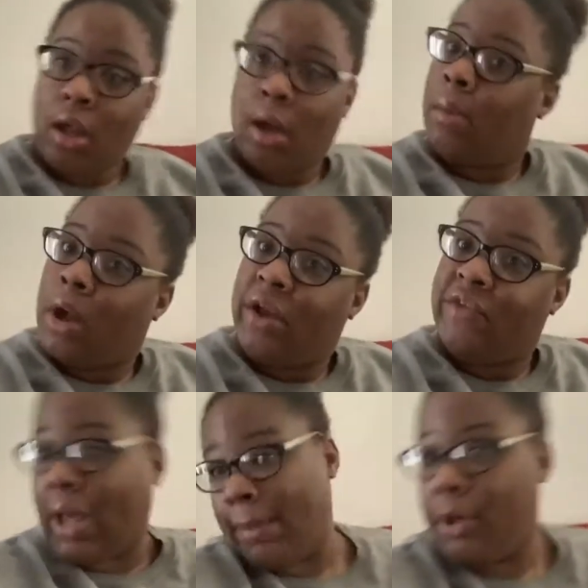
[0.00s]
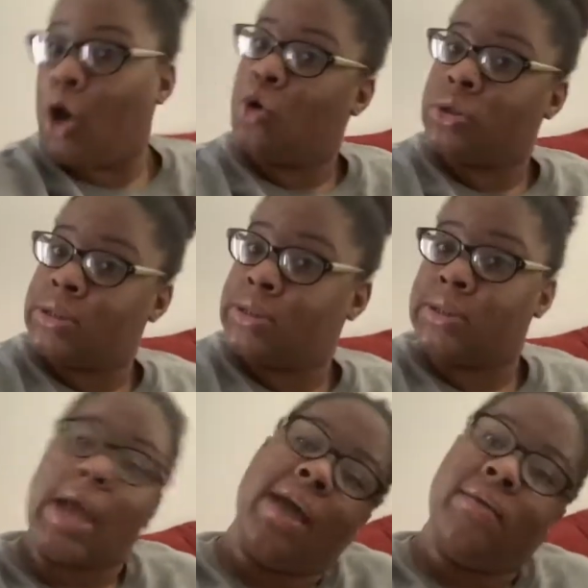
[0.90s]
on, Domino's,
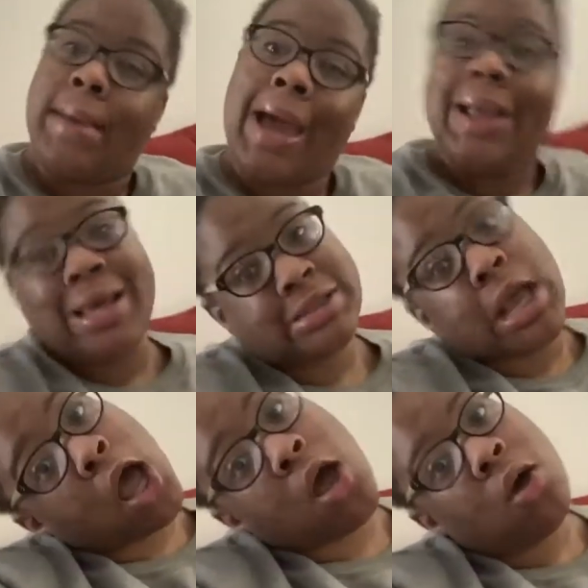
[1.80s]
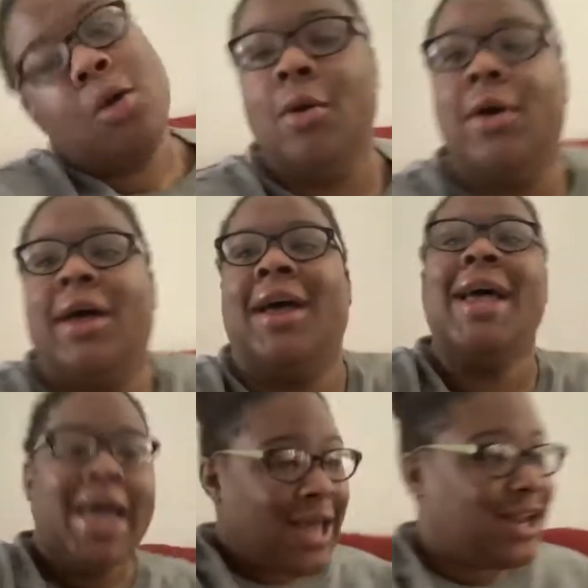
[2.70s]
everybody, let's go.
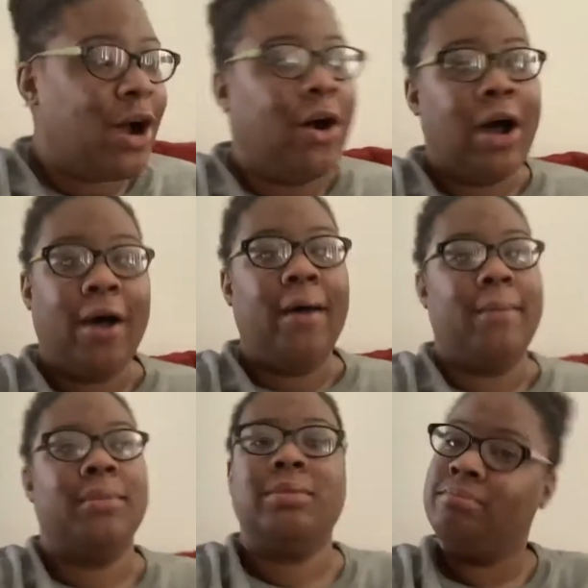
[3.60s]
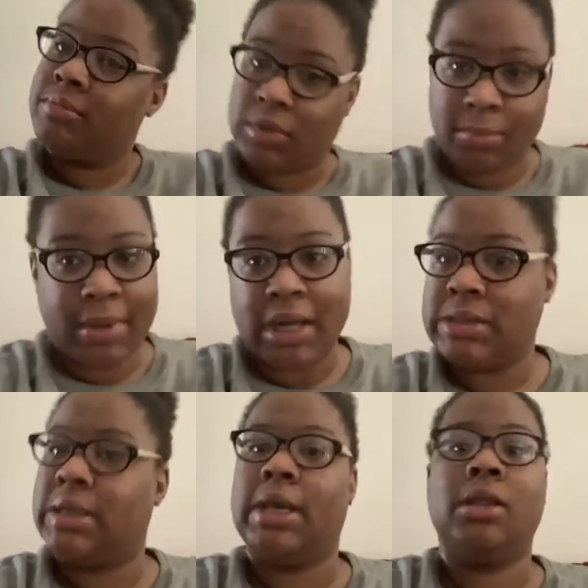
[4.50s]
No, I'm about
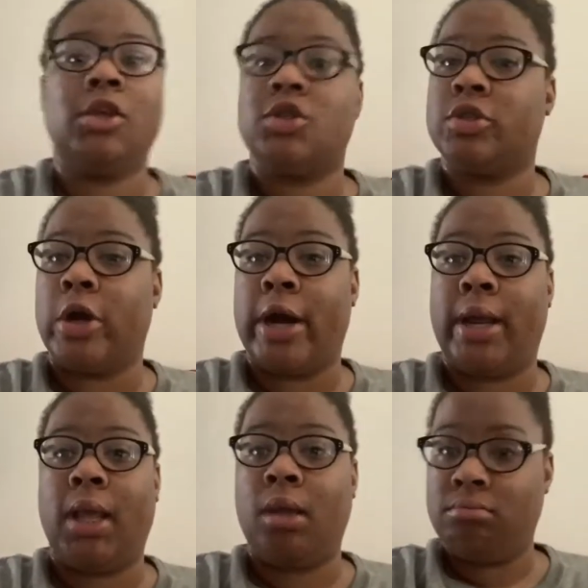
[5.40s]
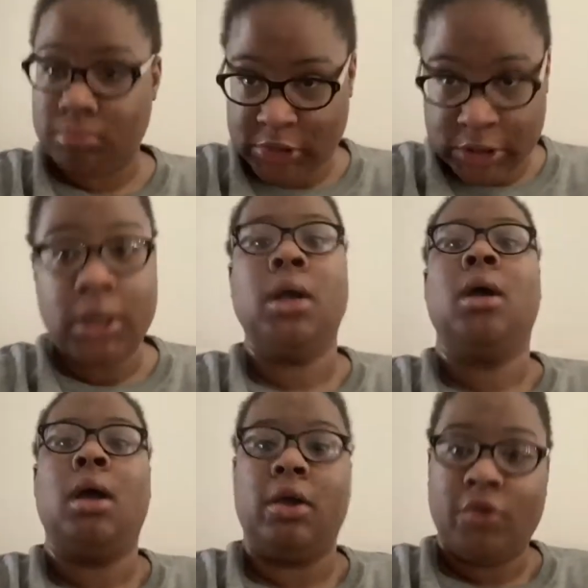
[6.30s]
to get this started.
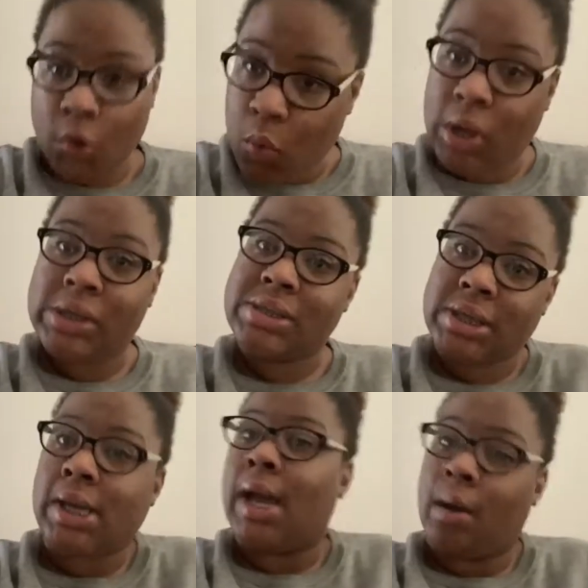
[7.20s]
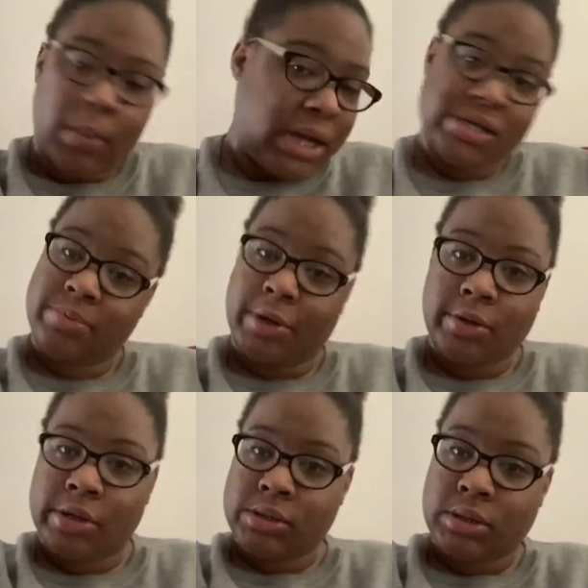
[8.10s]
If you want to see how my
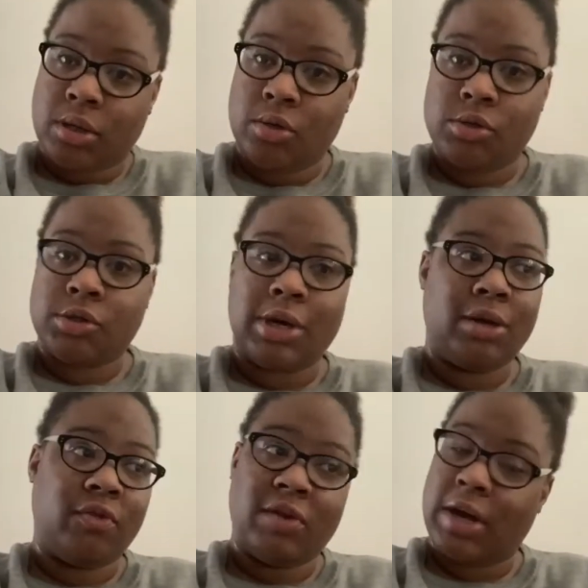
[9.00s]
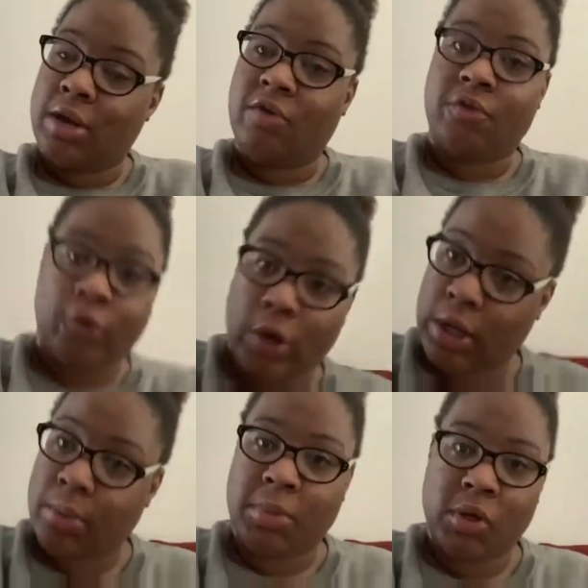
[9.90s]
experience goes trying to find a
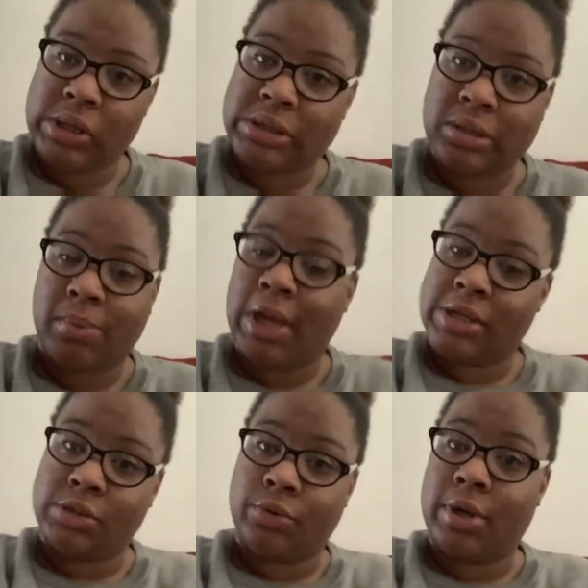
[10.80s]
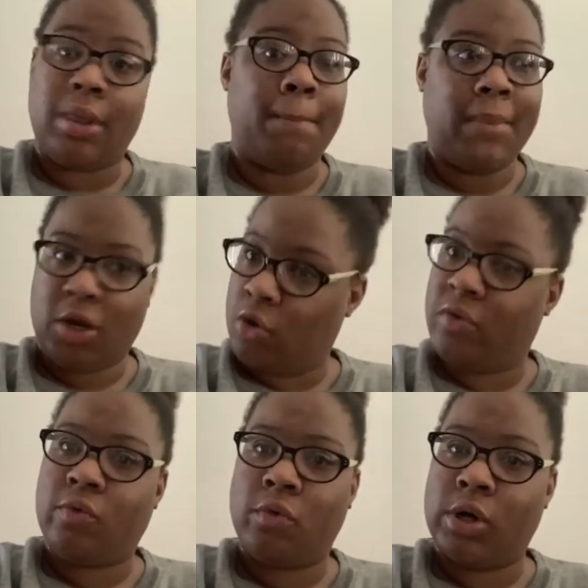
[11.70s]
freaking beauty supply store in the middle
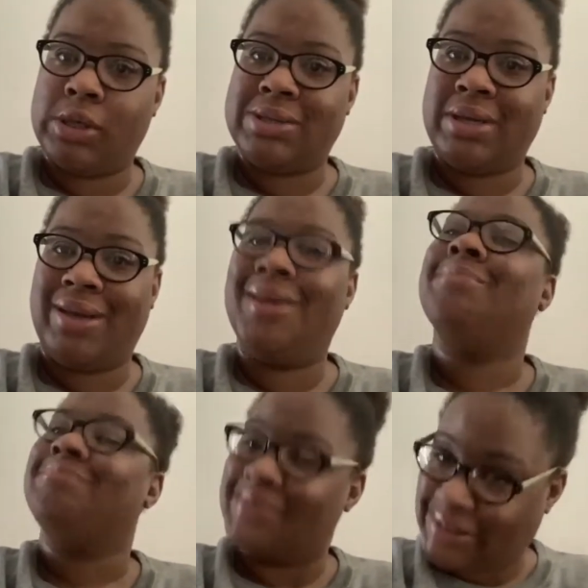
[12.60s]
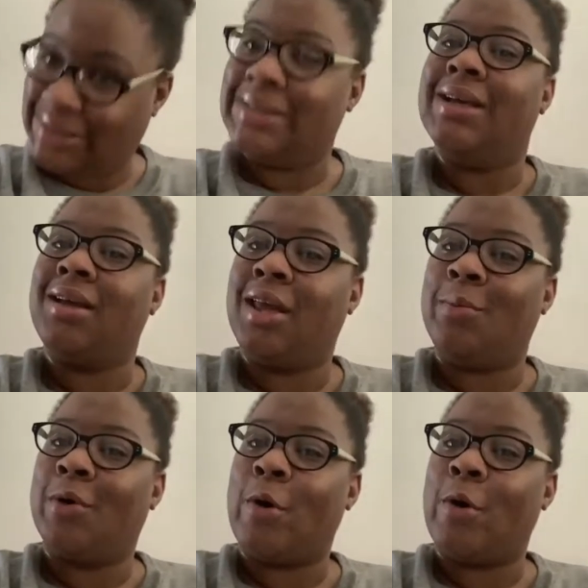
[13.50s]
of quarantine, keep on